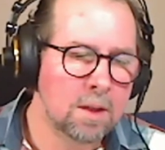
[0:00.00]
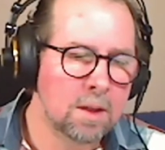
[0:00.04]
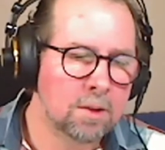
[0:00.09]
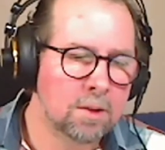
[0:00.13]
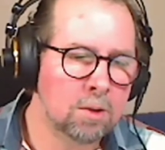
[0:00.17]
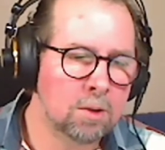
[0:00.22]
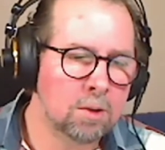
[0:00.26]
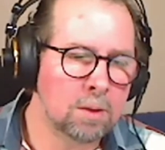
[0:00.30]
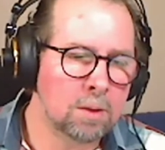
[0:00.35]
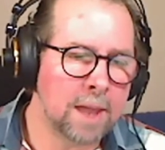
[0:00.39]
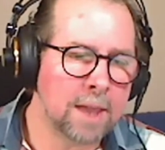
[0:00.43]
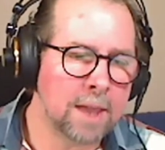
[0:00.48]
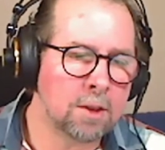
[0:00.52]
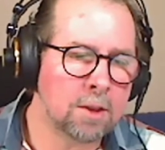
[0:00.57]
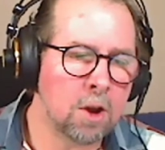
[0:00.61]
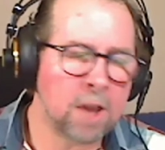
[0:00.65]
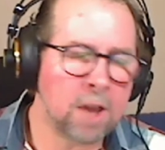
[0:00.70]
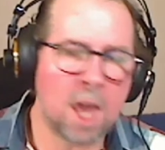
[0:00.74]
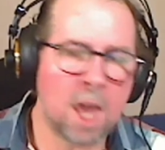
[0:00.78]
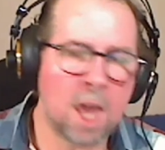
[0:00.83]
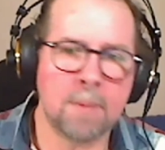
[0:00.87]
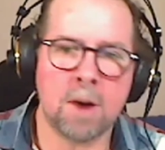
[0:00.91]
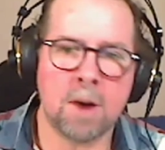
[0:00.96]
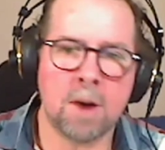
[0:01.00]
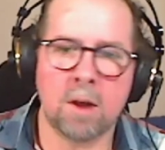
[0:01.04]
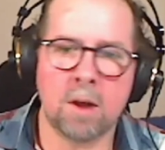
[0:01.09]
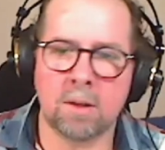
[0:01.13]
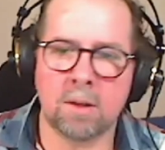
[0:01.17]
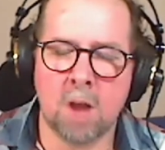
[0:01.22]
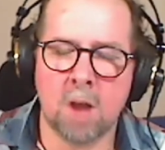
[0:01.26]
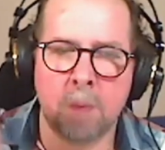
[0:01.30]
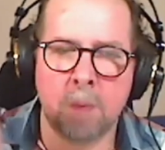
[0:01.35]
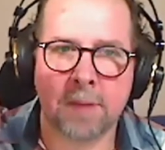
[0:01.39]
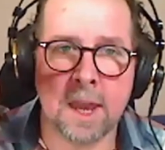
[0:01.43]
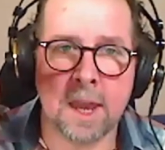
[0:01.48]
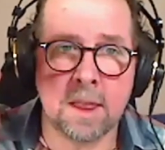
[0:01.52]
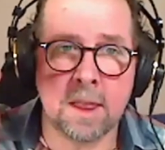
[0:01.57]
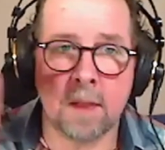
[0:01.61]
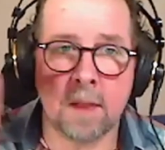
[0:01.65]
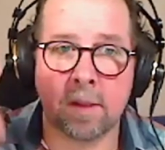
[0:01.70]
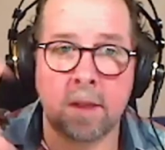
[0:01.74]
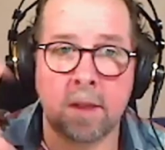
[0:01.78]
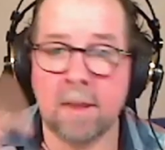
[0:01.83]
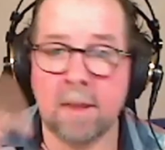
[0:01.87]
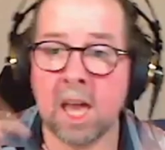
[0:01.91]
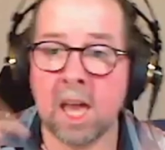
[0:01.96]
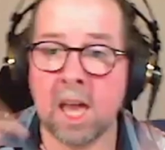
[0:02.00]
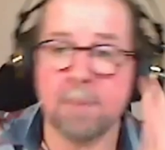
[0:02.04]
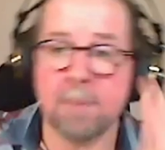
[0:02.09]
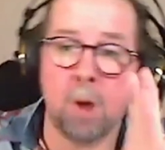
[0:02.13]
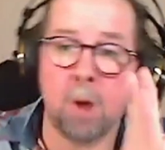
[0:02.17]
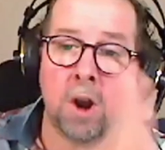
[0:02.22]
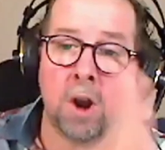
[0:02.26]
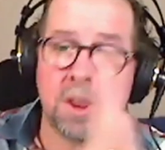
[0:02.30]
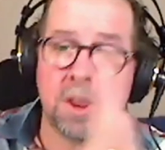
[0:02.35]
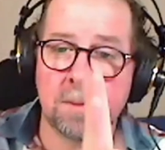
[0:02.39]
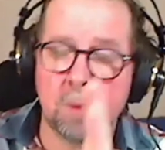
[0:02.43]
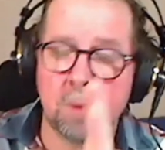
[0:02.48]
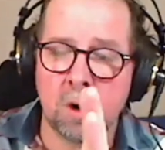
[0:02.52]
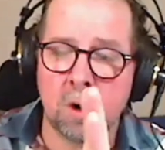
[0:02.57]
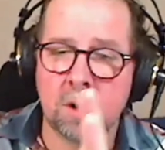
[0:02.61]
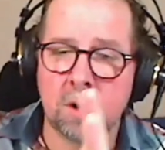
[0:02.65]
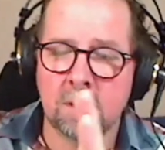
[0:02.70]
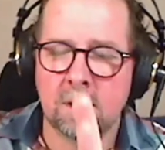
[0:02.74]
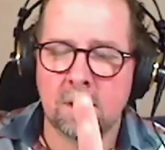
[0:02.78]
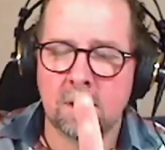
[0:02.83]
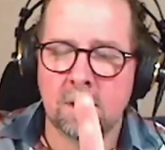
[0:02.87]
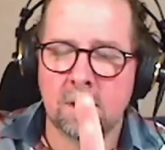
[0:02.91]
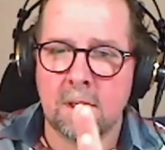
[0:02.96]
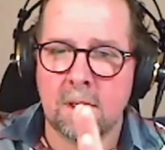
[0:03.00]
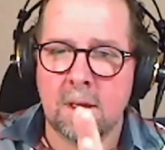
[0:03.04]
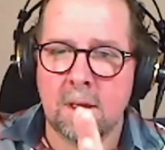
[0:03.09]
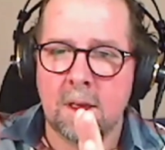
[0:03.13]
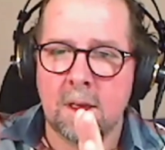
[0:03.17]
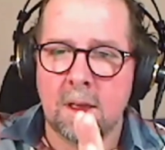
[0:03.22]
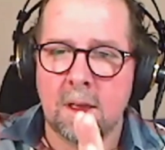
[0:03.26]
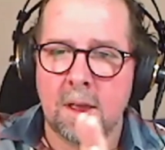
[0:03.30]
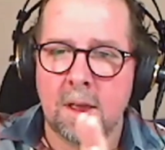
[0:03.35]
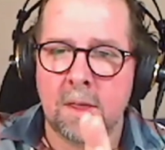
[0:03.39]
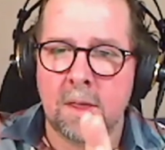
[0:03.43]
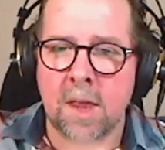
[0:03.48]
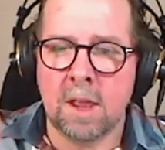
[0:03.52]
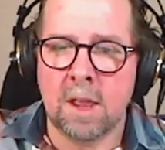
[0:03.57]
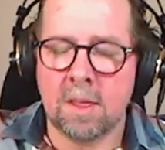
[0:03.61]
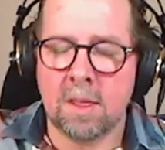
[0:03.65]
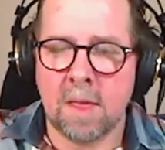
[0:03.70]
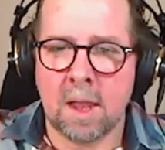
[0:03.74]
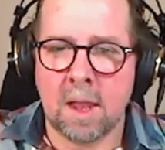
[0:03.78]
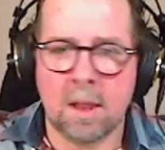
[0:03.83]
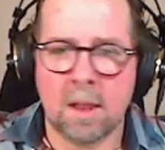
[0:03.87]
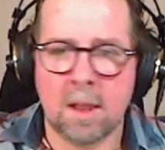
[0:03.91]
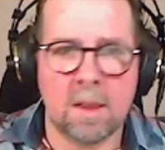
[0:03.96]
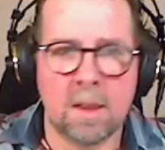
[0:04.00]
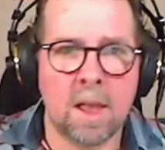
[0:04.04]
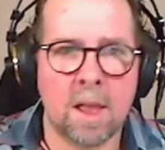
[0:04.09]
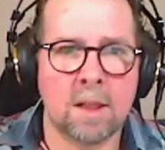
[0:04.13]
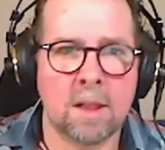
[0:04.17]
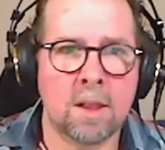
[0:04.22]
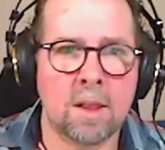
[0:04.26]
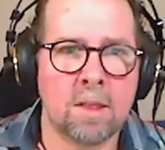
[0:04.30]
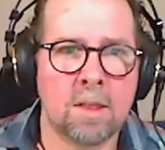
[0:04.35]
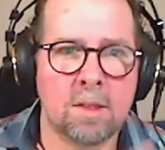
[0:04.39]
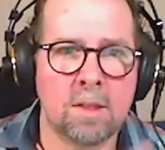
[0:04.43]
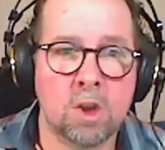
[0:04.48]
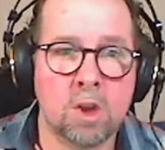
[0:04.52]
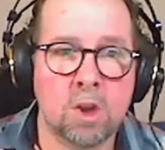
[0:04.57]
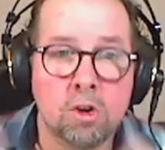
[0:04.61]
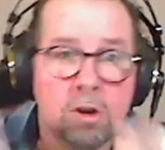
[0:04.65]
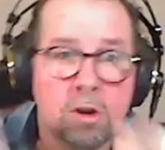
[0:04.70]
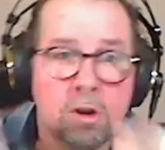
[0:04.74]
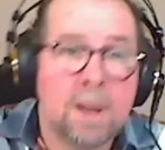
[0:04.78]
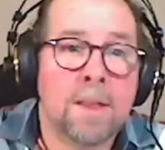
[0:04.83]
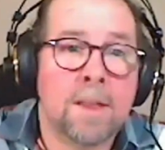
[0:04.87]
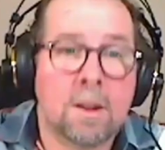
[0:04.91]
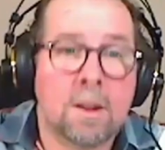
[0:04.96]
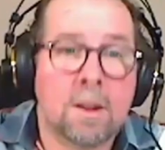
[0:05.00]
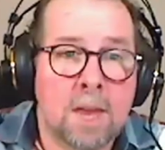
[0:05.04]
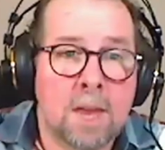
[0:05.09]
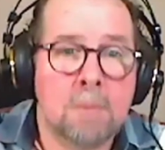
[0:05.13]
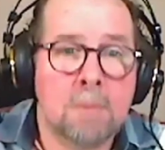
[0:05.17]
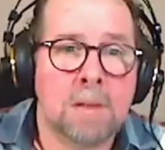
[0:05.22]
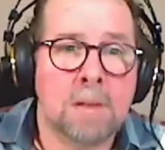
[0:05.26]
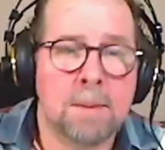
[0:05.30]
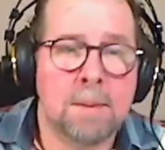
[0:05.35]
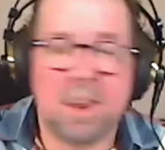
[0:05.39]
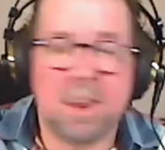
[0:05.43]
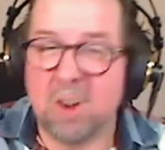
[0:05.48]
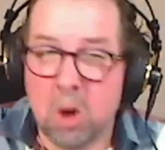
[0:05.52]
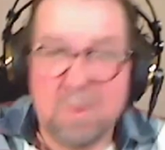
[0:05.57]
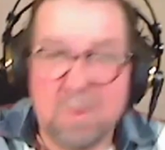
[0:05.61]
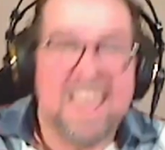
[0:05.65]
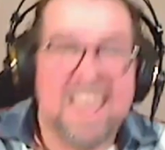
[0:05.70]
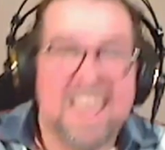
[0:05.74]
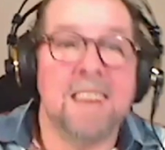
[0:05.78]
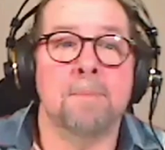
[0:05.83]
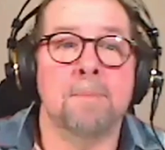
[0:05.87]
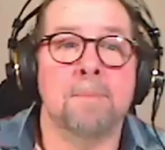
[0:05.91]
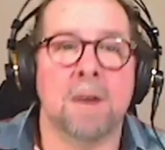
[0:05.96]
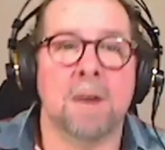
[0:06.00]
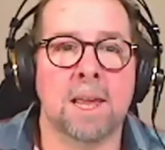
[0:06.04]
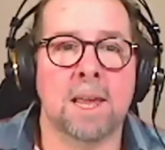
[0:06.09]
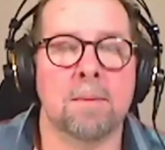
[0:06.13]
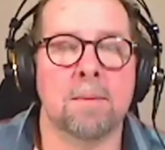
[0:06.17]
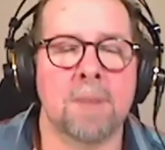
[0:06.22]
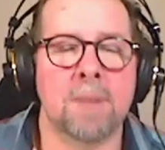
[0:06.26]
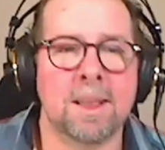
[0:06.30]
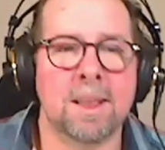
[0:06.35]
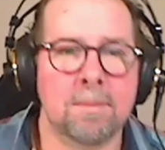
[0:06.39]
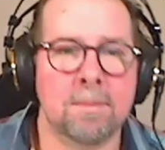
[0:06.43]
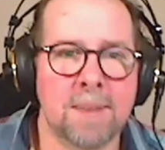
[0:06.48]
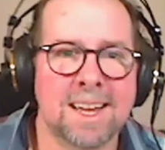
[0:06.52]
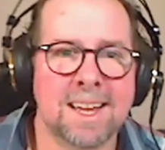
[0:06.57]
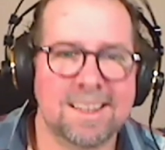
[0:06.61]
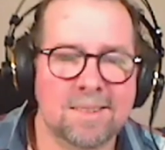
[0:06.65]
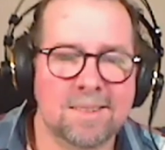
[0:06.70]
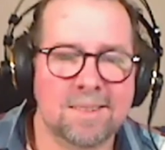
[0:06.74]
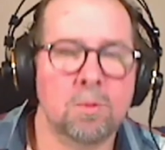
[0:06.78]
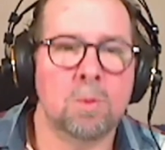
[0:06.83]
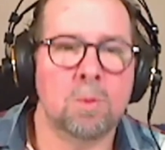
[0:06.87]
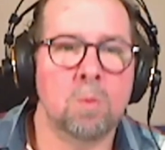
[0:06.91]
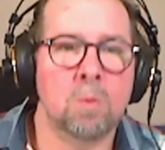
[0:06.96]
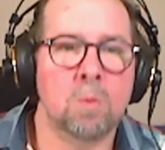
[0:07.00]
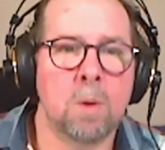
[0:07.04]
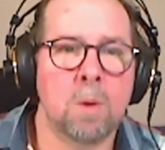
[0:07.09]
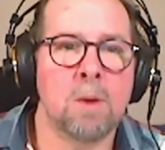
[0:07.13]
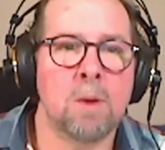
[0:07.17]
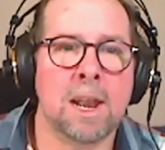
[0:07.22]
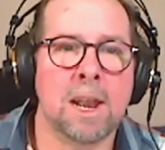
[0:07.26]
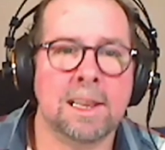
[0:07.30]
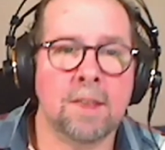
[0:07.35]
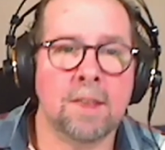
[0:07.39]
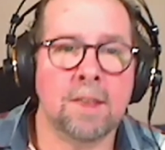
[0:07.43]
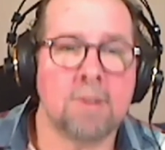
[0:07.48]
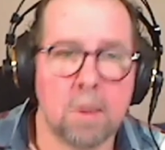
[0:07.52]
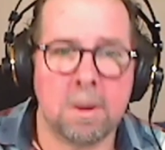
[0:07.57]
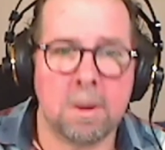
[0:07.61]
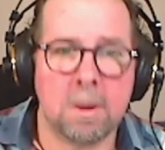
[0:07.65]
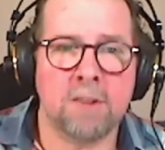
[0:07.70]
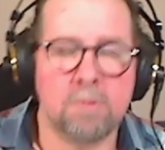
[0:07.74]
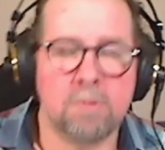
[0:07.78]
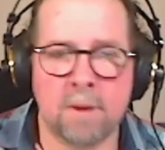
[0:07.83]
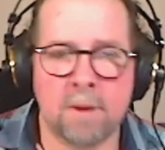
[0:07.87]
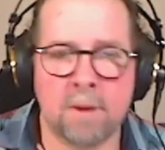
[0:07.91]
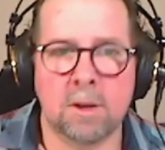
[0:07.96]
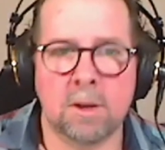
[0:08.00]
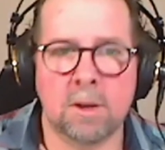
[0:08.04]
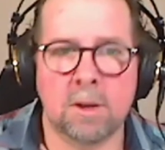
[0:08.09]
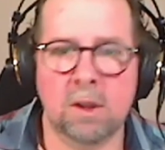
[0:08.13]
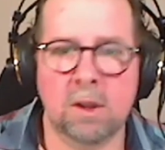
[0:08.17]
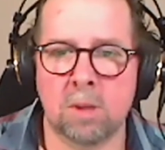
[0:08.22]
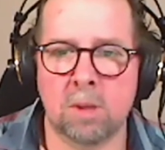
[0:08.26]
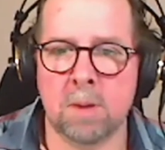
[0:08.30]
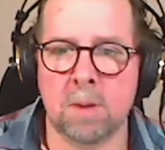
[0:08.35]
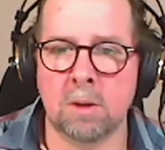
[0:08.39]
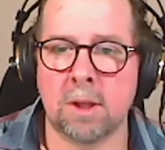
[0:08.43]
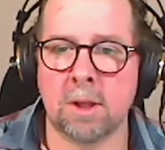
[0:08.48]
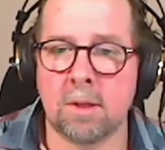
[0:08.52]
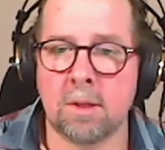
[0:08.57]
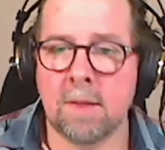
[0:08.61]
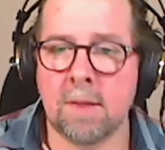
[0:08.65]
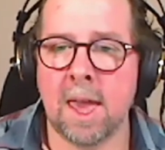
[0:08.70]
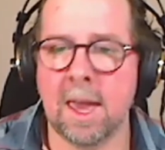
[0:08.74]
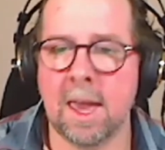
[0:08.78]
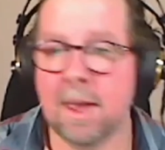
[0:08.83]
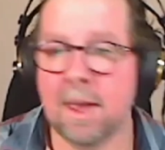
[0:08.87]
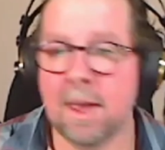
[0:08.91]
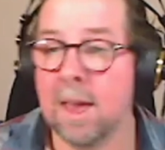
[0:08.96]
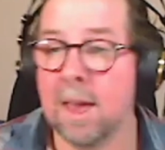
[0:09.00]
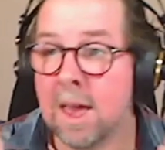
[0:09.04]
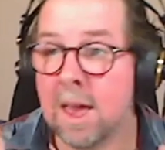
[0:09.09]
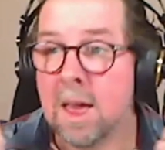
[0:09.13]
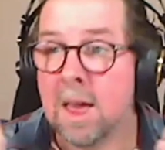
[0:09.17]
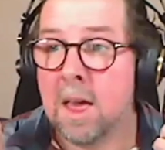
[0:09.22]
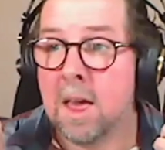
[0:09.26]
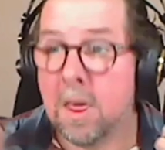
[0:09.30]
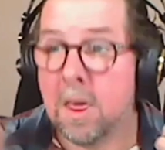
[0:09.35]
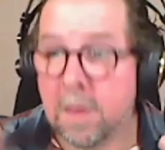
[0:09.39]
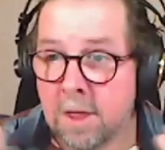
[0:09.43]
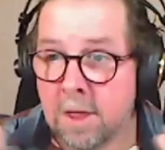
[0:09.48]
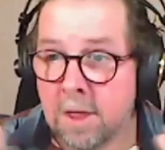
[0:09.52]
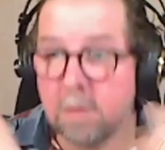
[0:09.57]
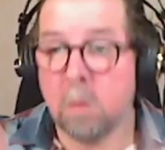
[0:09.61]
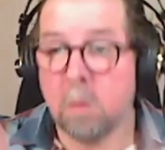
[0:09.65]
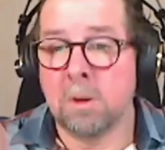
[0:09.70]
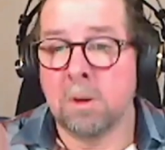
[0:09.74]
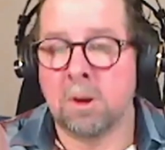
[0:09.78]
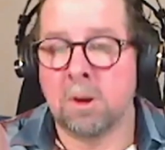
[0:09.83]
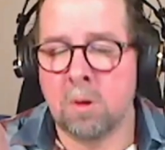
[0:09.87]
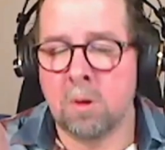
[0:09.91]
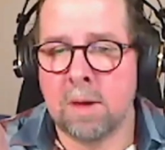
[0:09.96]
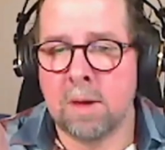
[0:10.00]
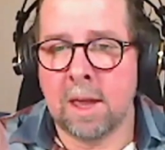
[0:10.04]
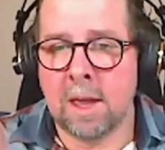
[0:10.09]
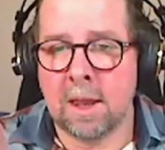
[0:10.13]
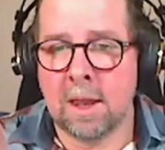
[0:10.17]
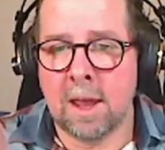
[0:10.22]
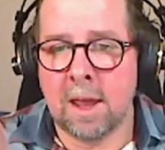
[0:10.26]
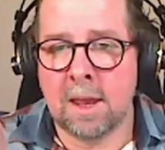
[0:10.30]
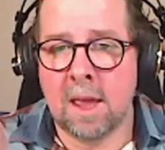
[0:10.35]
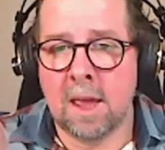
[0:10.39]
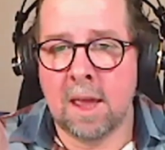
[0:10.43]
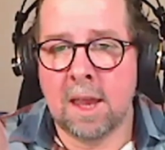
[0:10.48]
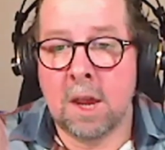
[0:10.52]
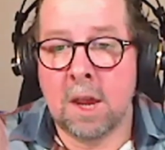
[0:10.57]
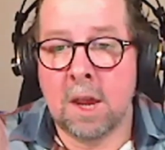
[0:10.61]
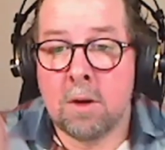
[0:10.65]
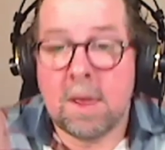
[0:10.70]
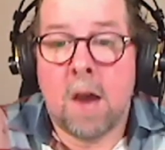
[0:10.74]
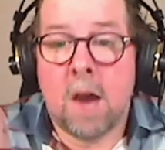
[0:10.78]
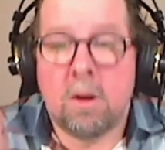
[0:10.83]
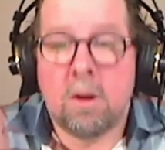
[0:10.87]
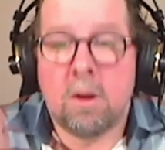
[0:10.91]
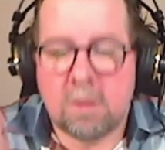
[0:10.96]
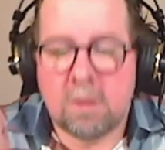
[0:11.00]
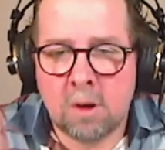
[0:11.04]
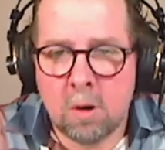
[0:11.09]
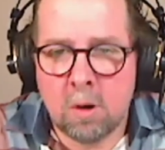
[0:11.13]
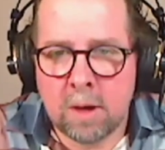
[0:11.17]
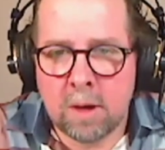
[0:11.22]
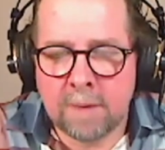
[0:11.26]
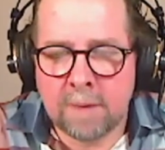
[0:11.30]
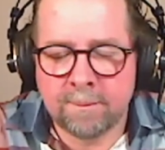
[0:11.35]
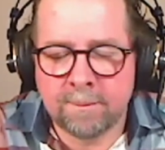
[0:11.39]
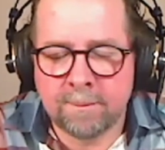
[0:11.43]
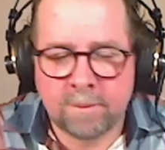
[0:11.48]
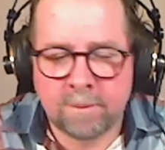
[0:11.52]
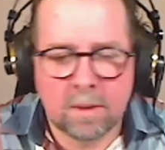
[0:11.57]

like talking about updating the tech part of the board, then it's usually the team lead, but it could be anybody. But we want at least somebody from every team to be able to say, this is what we're doing and here's how it's going.